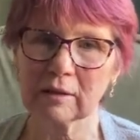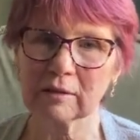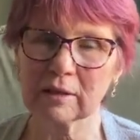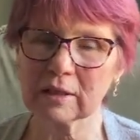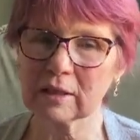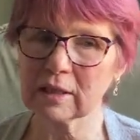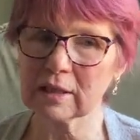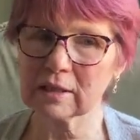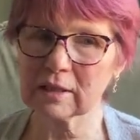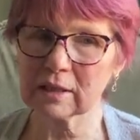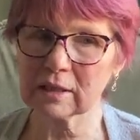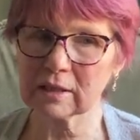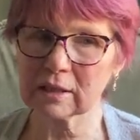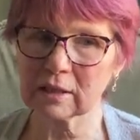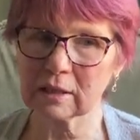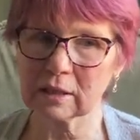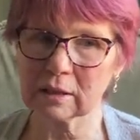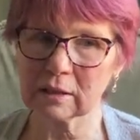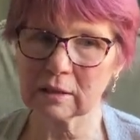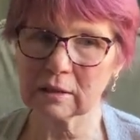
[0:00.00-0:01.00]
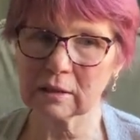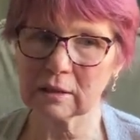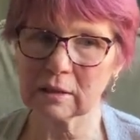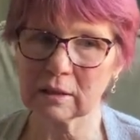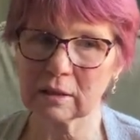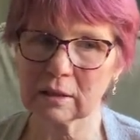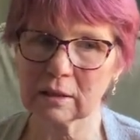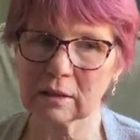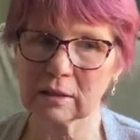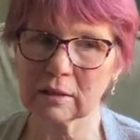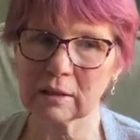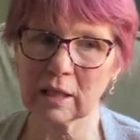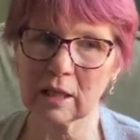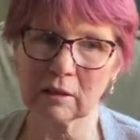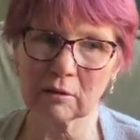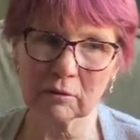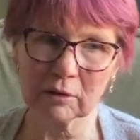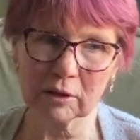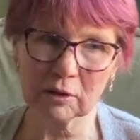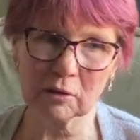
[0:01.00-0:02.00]
Then I said to her,
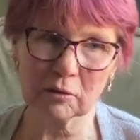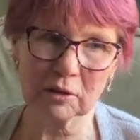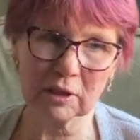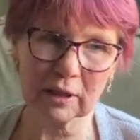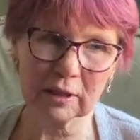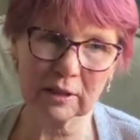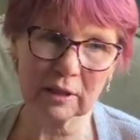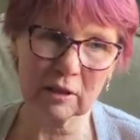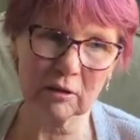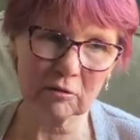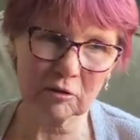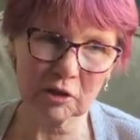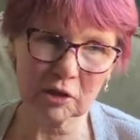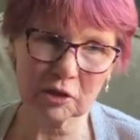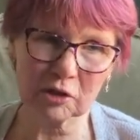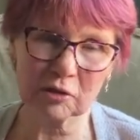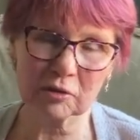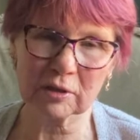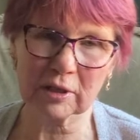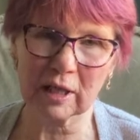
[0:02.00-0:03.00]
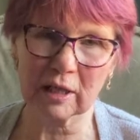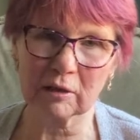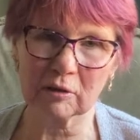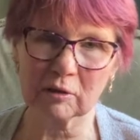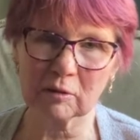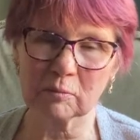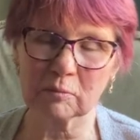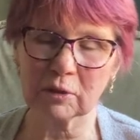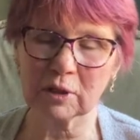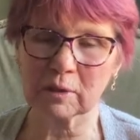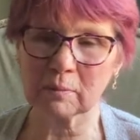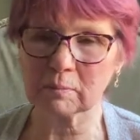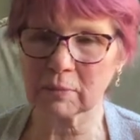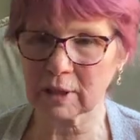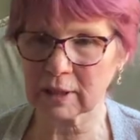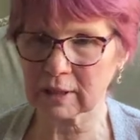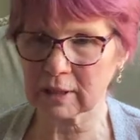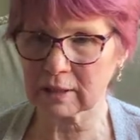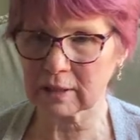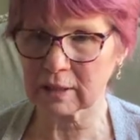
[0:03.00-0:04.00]
now can you take the orange juice out and put it
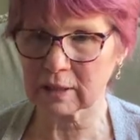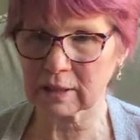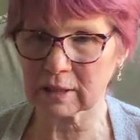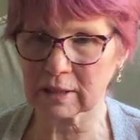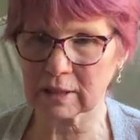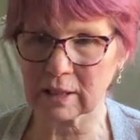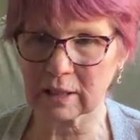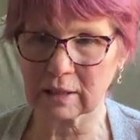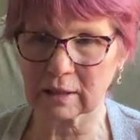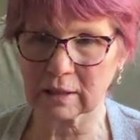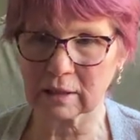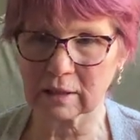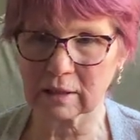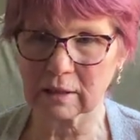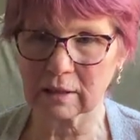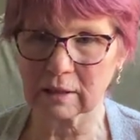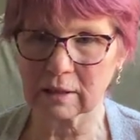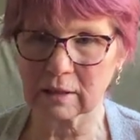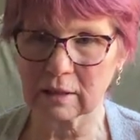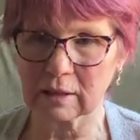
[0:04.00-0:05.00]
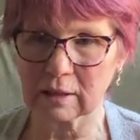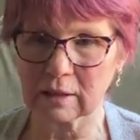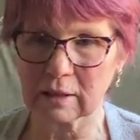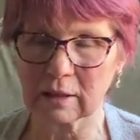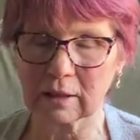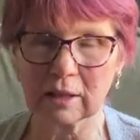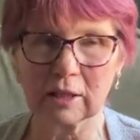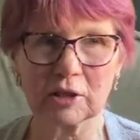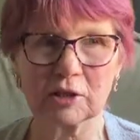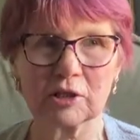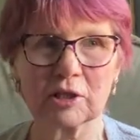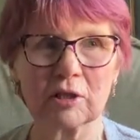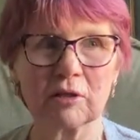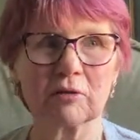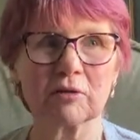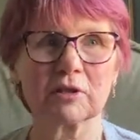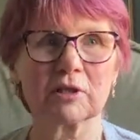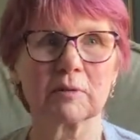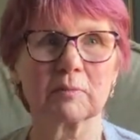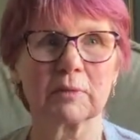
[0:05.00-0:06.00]
back in the container? And she
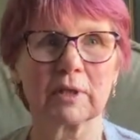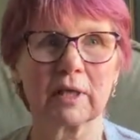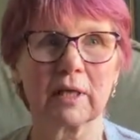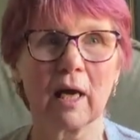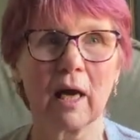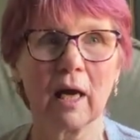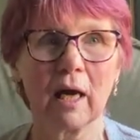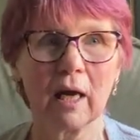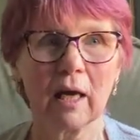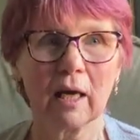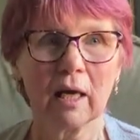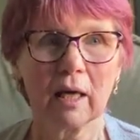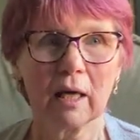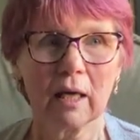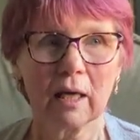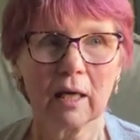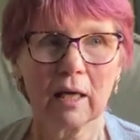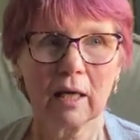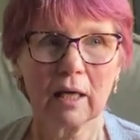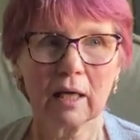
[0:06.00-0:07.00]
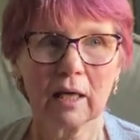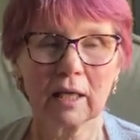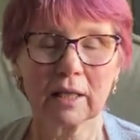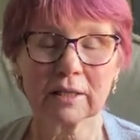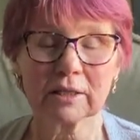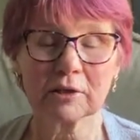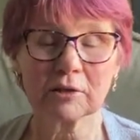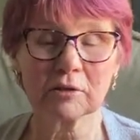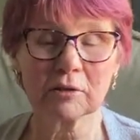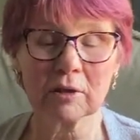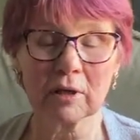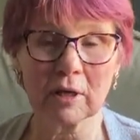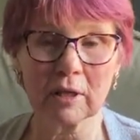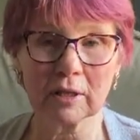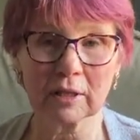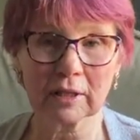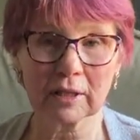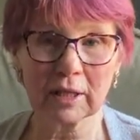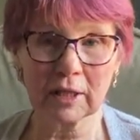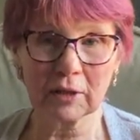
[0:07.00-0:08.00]
looked at me. I said, you
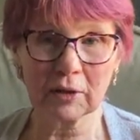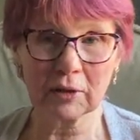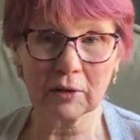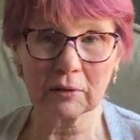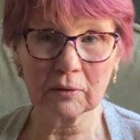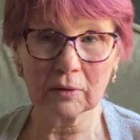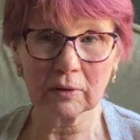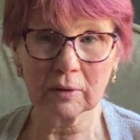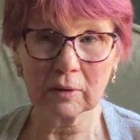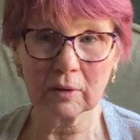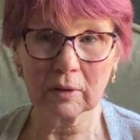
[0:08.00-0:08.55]
can't, can you?